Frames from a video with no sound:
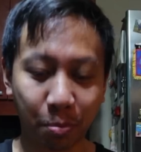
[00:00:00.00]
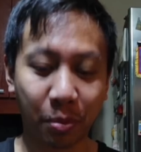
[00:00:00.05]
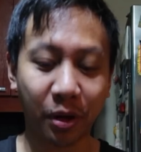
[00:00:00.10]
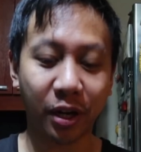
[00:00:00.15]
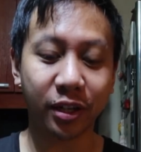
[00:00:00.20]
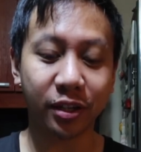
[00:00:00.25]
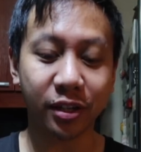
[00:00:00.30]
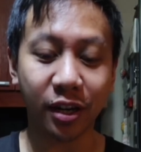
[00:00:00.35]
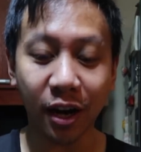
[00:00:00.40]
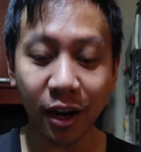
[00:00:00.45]

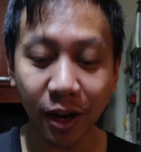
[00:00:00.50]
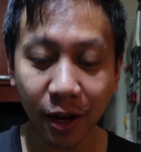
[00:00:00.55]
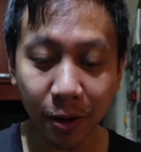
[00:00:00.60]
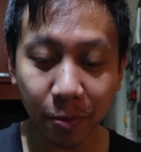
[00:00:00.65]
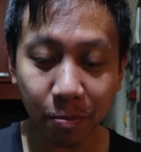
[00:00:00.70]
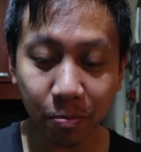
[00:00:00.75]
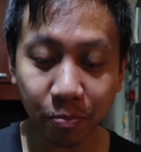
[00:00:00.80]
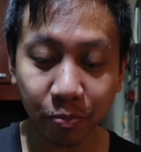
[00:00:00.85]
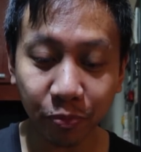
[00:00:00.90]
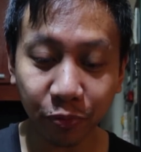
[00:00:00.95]
But
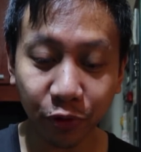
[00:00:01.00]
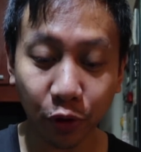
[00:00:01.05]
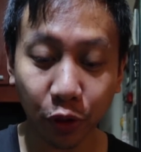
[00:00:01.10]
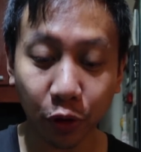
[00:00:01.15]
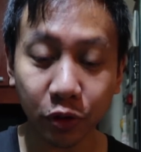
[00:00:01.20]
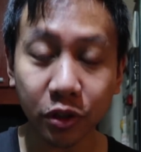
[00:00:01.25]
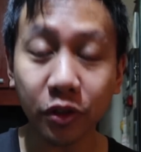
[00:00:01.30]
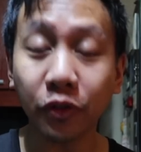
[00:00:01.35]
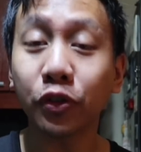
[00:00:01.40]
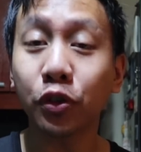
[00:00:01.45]
for
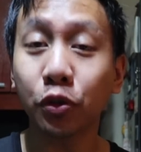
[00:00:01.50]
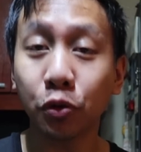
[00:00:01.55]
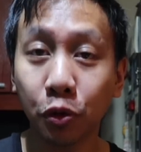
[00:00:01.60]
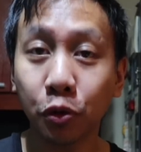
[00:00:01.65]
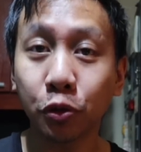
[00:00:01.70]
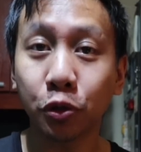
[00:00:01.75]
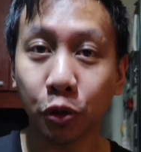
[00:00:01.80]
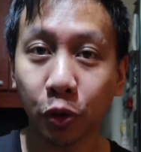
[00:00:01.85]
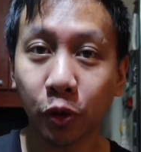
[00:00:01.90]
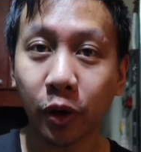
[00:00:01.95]
those of you
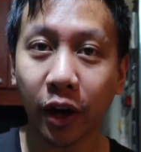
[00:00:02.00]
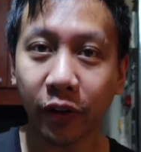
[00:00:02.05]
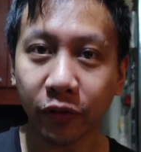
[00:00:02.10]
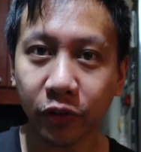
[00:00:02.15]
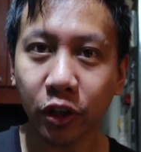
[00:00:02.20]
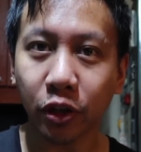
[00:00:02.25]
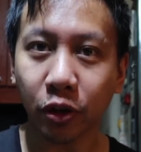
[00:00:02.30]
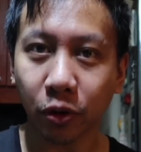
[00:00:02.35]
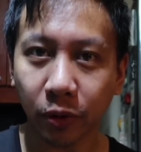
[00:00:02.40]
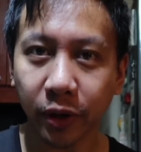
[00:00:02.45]
who do
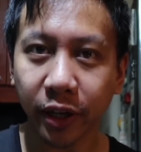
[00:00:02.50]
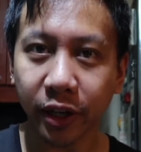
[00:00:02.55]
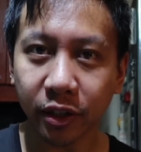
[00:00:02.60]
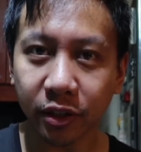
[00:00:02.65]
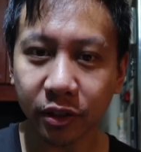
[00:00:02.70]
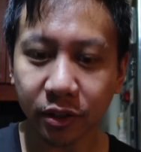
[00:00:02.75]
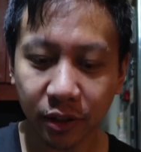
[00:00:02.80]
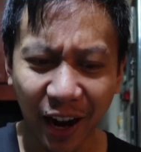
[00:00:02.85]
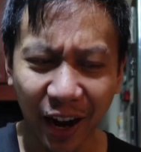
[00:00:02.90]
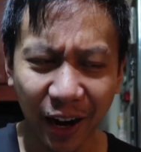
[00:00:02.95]
have
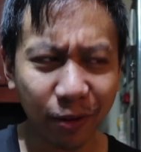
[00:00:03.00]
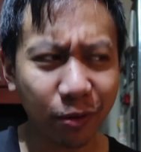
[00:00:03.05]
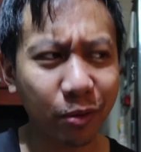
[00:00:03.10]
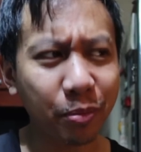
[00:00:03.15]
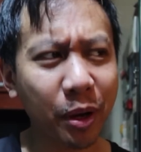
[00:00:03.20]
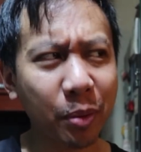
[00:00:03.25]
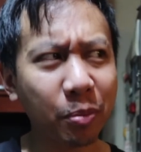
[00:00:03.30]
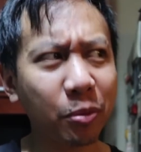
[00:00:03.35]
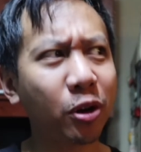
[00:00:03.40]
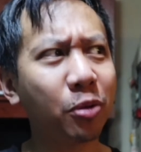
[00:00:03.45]
Keurigs, I
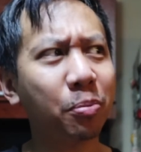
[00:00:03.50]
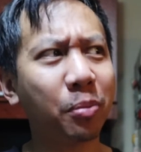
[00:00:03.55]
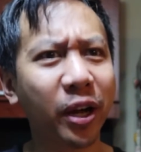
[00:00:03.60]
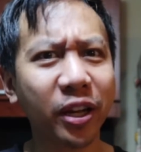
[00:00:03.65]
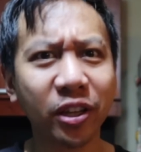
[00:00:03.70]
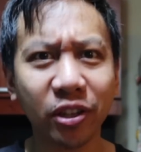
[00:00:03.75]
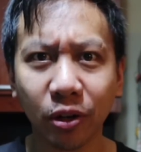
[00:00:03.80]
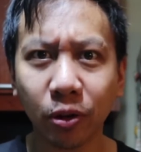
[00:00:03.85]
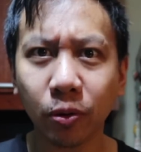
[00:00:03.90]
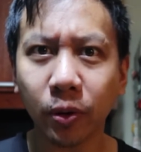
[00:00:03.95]
remember
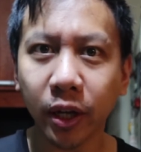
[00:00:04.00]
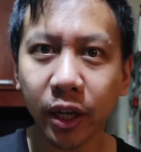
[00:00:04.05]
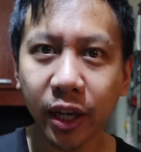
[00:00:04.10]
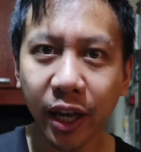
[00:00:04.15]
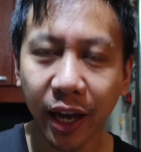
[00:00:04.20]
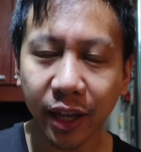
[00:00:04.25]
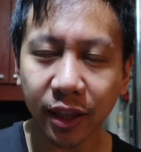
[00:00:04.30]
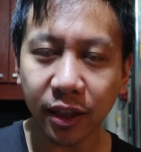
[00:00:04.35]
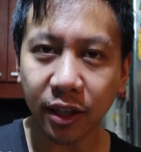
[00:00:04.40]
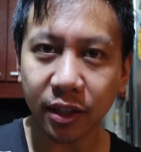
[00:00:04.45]
my Keurig
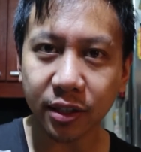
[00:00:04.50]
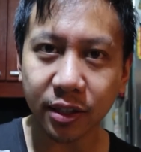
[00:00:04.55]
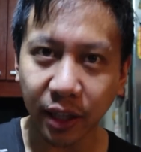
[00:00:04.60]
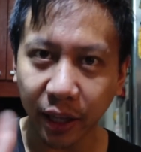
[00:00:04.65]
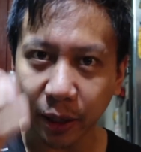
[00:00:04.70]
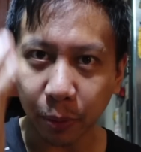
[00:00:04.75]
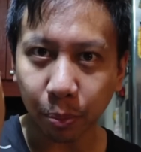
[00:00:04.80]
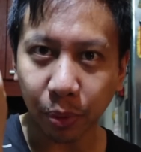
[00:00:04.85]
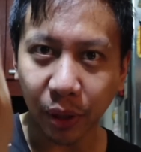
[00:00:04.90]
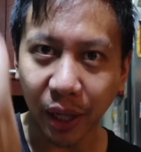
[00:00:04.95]
had this
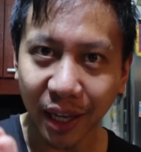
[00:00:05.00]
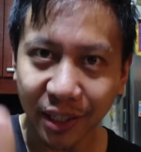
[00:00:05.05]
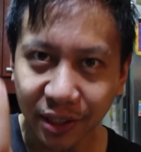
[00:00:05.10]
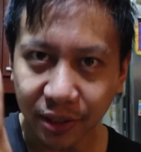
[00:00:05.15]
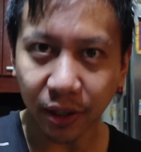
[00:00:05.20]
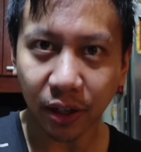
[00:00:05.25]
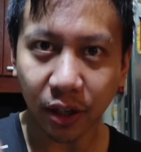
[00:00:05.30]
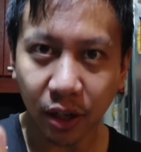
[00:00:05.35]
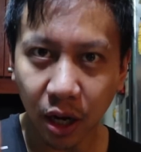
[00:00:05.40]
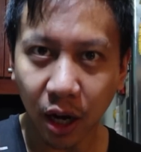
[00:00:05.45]
like
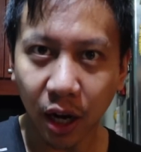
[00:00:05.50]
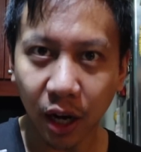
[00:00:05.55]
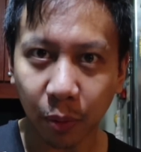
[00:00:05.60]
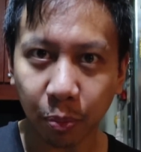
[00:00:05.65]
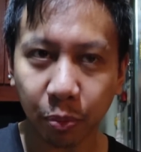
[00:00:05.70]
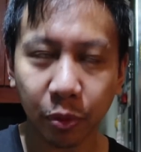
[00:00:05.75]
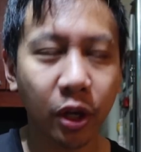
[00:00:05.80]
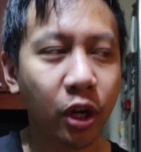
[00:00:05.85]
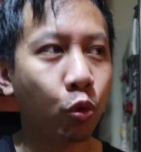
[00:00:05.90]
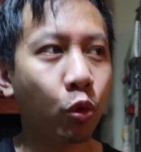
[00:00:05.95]
plastic
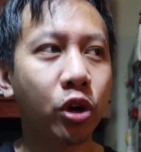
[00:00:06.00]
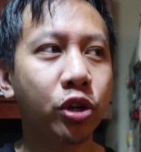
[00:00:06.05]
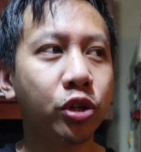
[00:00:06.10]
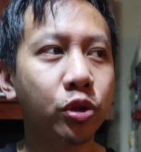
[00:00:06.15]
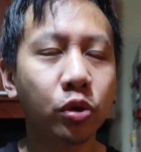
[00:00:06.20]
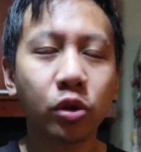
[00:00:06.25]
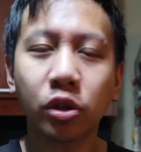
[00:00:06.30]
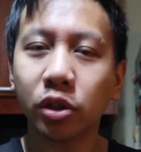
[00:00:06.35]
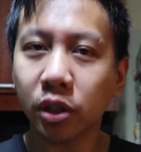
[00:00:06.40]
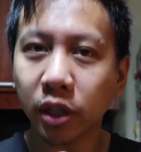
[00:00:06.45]
cup where
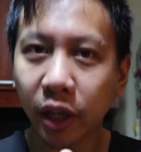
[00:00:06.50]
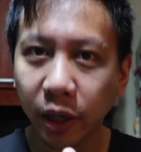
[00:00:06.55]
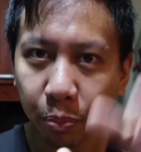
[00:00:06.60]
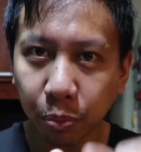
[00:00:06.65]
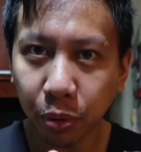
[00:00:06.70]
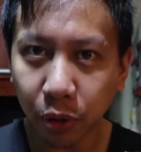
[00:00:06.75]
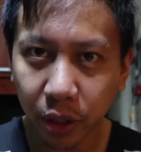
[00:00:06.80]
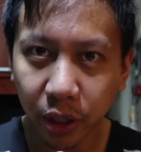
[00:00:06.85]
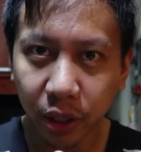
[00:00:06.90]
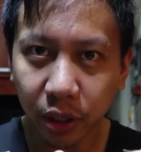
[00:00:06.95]
you could
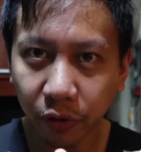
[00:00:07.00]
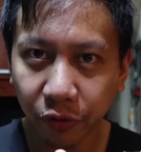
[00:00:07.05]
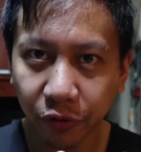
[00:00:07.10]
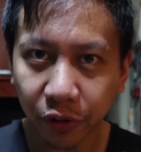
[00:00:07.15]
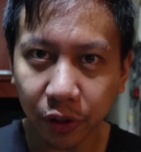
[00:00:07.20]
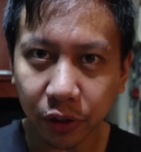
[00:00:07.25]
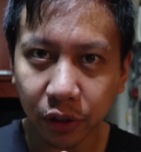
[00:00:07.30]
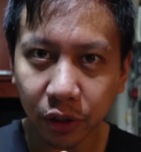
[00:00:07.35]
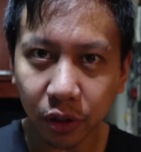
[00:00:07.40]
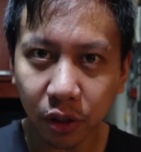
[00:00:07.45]
like put in a
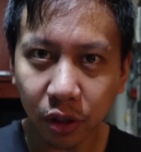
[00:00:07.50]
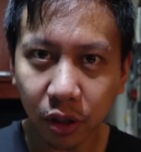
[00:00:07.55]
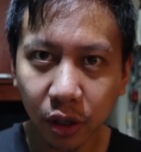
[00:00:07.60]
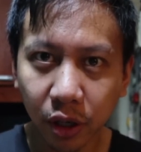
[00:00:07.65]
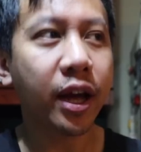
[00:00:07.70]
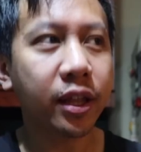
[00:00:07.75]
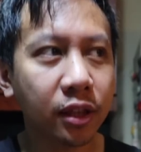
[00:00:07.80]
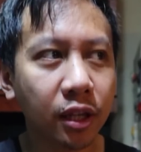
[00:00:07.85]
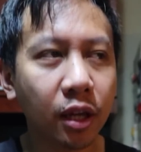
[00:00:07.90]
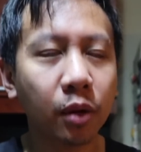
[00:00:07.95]
filter
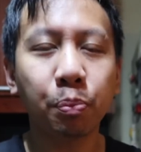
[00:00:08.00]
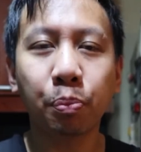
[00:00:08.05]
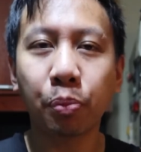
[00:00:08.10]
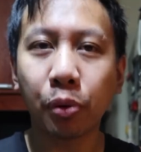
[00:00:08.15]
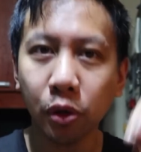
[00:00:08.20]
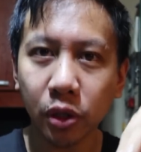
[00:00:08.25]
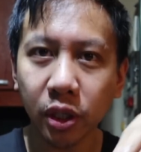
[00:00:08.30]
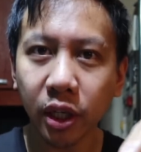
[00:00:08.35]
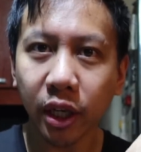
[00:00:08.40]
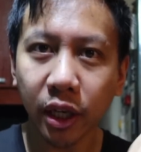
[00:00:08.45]
and then
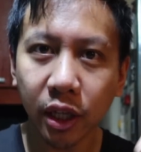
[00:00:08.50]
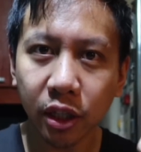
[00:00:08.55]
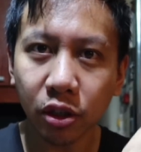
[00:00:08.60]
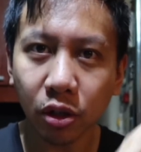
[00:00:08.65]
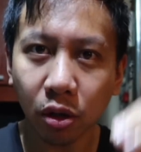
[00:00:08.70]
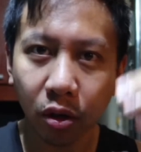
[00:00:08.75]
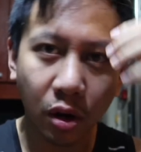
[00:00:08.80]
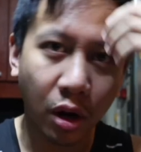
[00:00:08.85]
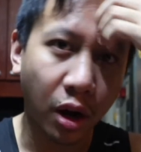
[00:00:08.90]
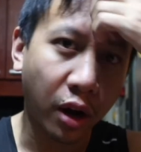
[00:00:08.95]
put in
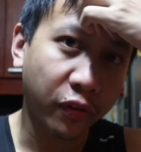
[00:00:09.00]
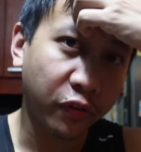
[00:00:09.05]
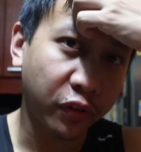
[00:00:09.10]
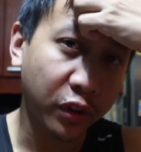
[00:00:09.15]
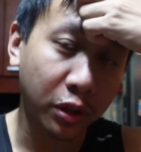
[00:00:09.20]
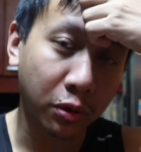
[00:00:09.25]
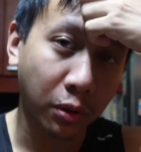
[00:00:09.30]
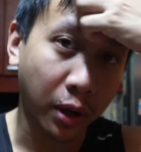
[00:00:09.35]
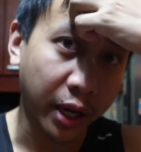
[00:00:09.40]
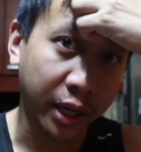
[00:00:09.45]
your
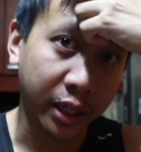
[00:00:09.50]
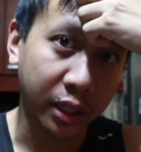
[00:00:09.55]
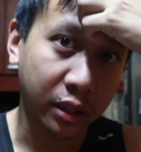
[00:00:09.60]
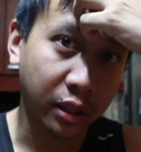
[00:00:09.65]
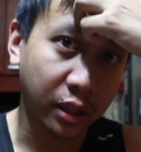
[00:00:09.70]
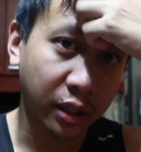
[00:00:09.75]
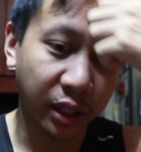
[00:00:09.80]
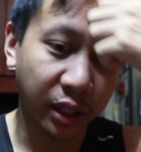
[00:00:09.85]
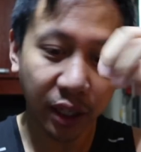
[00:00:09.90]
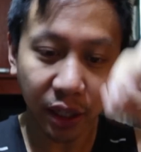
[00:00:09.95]
coffee
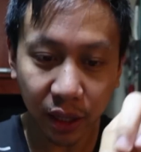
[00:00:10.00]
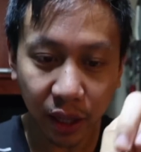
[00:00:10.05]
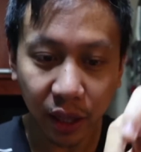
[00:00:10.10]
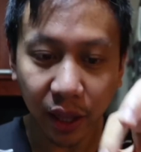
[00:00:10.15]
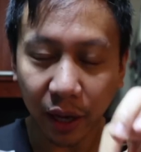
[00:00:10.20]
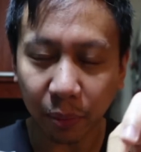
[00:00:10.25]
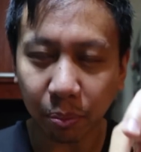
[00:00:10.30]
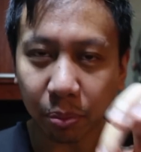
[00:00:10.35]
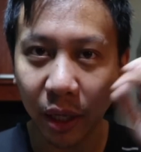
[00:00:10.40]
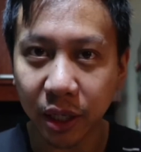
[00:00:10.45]
grind in
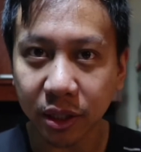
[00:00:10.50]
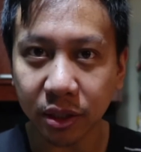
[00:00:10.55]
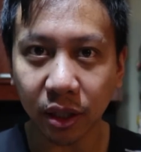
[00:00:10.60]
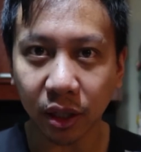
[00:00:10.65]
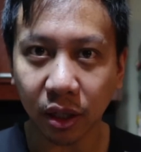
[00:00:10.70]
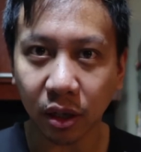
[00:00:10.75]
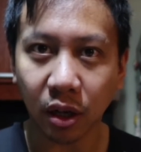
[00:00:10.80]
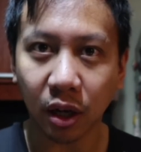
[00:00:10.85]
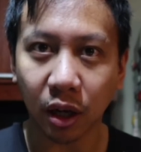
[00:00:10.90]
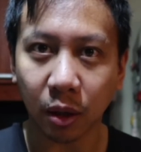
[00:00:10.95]
that
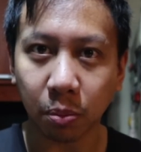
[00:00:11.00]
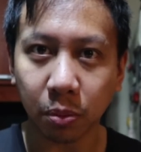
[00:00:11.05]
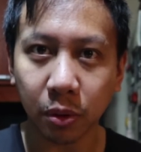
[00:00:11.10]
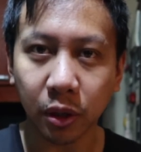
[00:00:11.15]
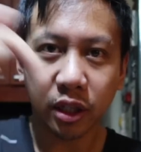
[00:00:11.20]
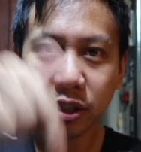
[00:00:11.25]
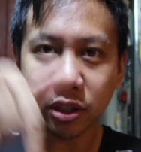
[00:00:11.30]
plastic cup,